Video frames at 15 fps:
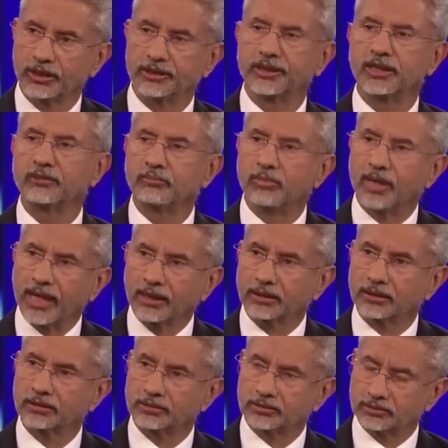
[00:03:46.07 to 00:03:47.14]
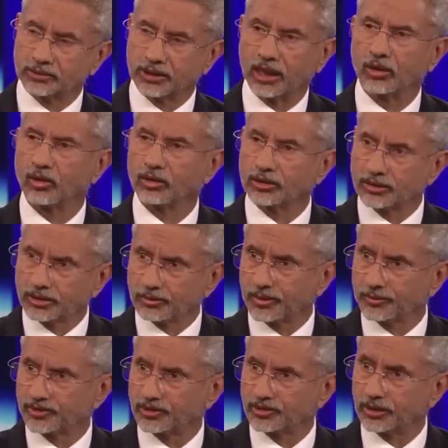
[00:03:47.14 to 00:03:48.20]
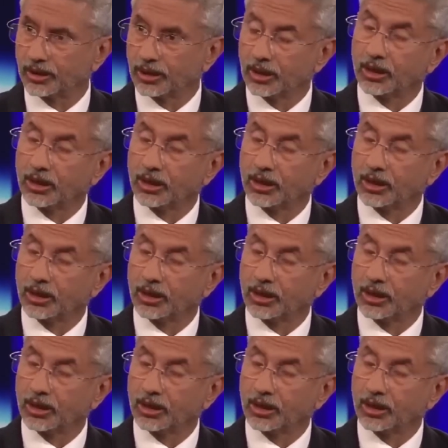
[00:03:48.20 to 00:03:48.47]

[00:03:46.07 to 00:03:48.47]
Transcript: get back to dialogue and diplomacy.